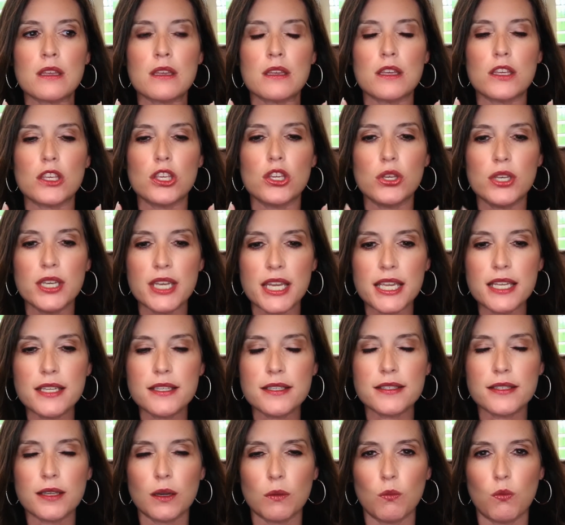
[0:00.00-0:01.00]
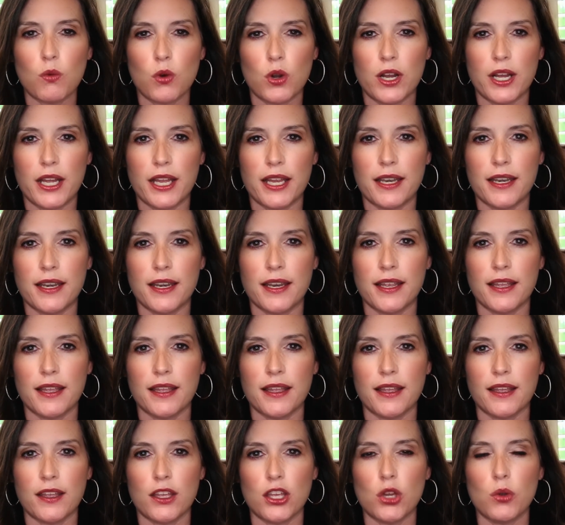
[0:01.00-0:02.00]
you need someone
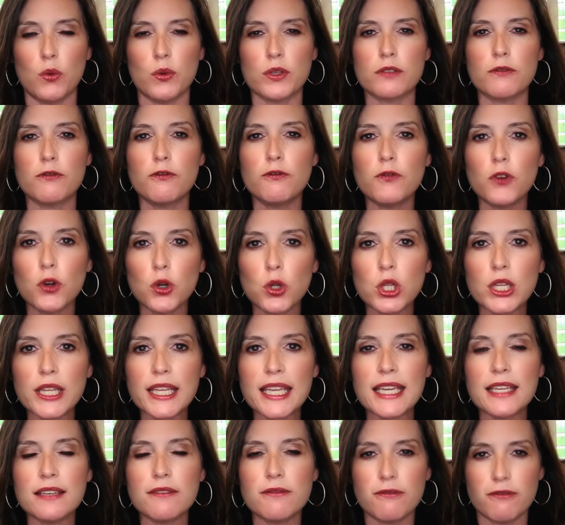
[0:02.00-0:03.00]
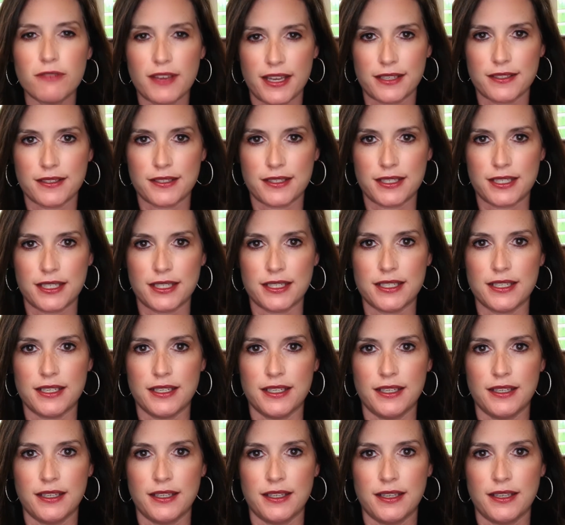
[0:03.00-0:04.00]
who is fully invested
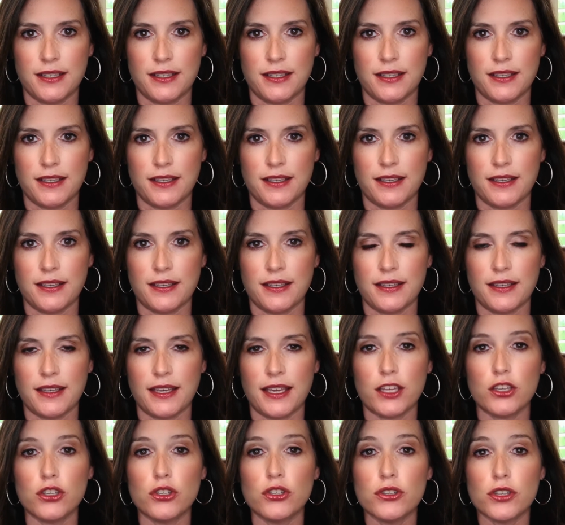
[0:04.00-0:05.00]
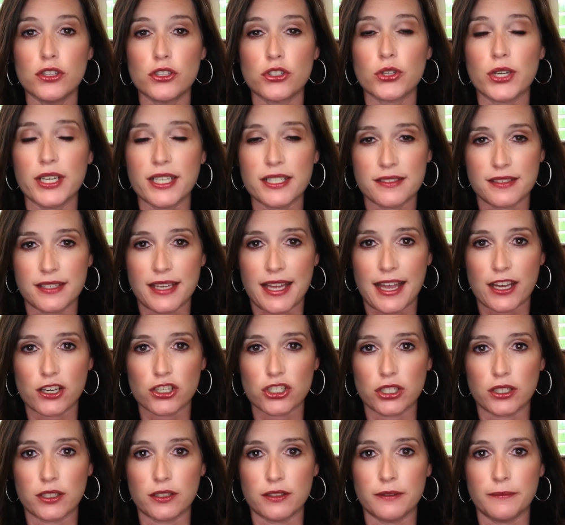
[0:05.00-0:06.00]
in the
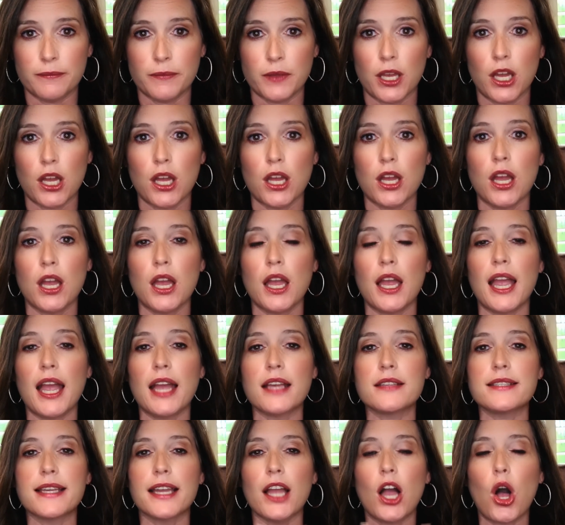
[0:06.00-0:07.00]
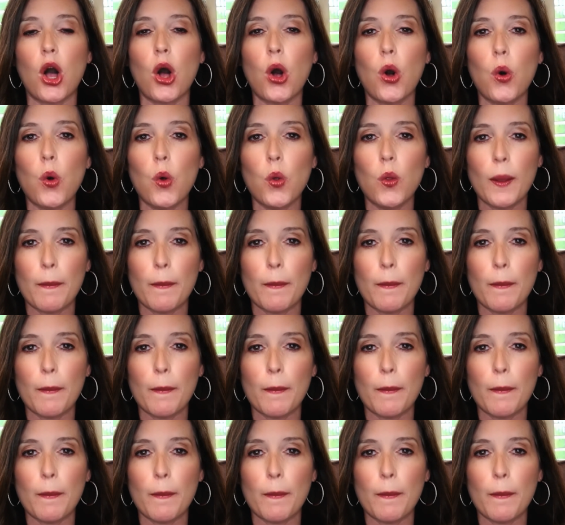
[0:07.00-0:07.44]
transaction as a whole